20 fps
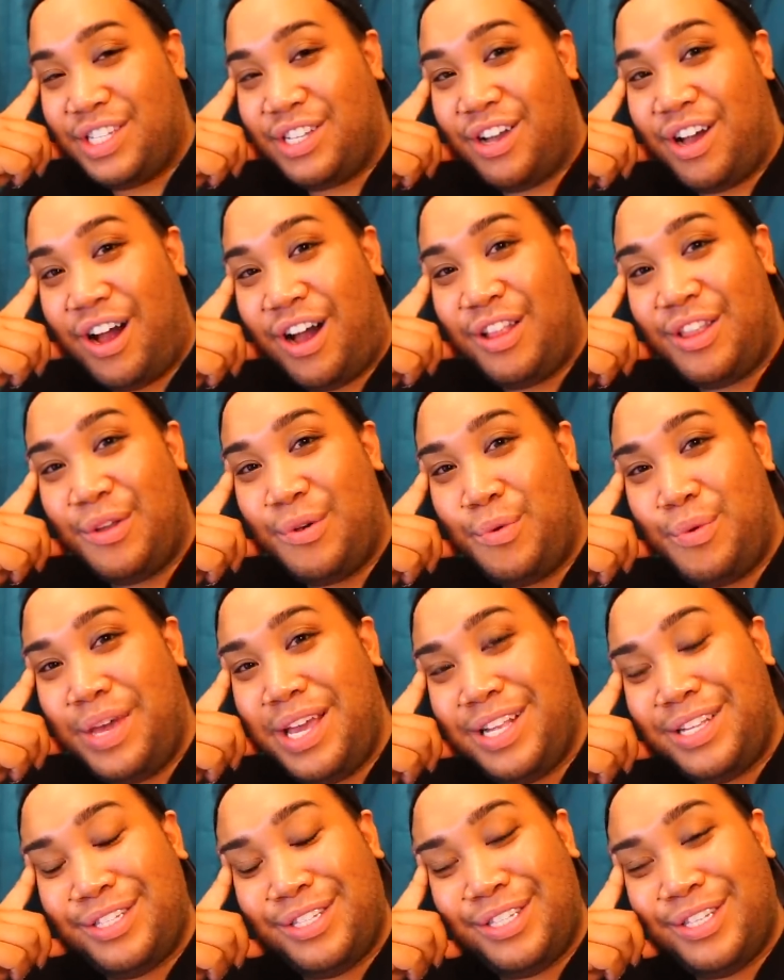
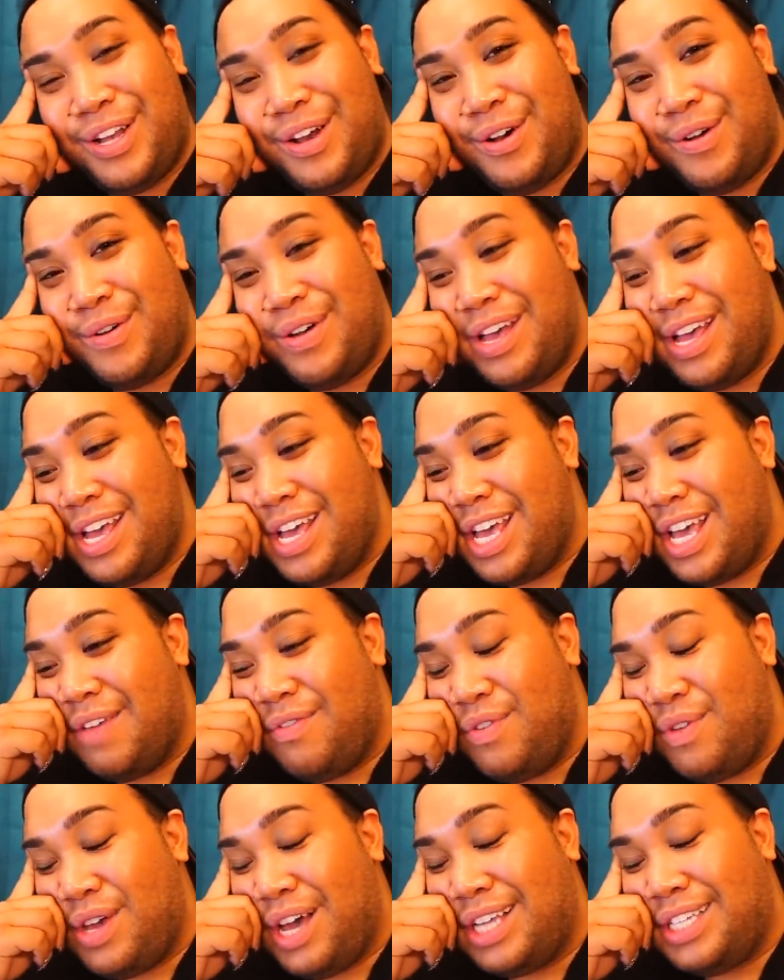Halloween. So if
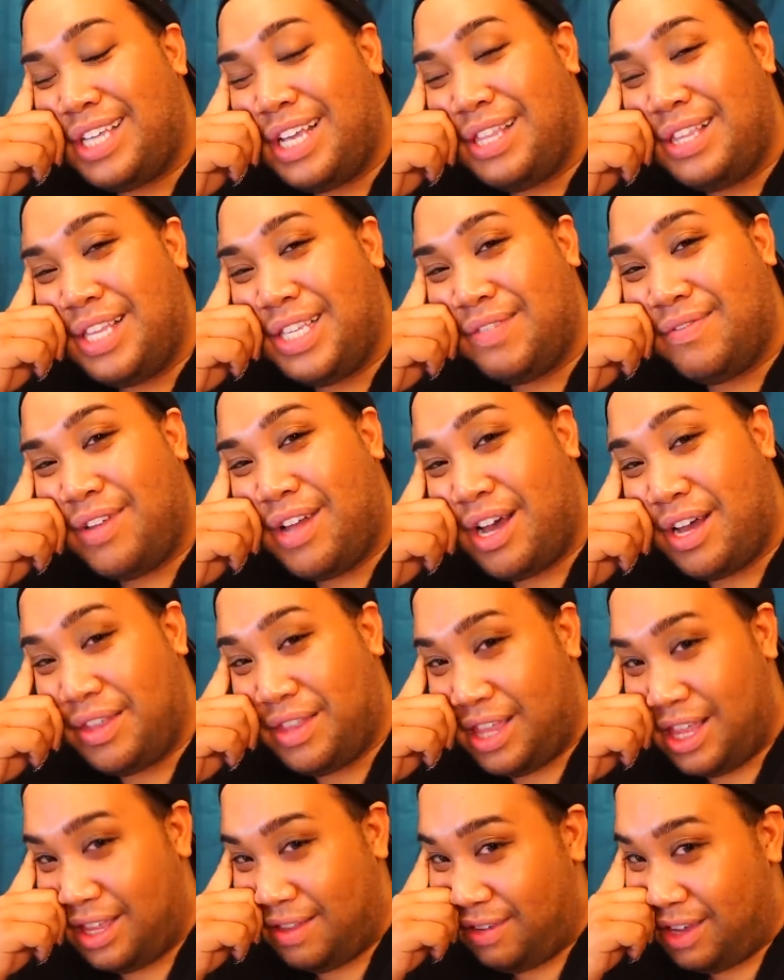you guys like this
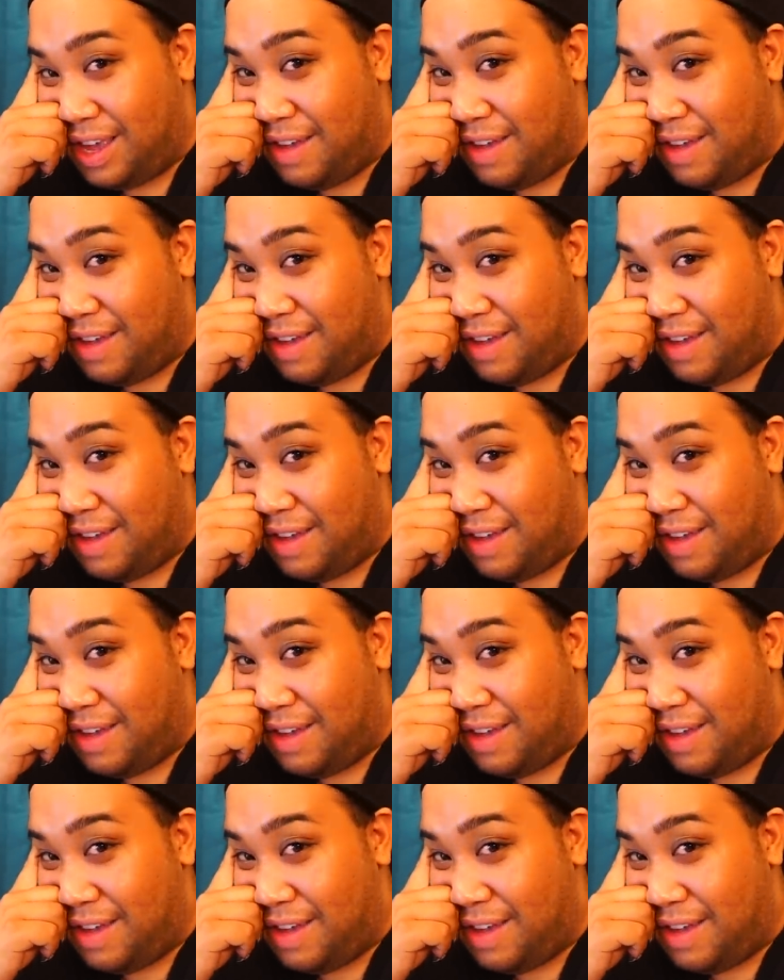vlog,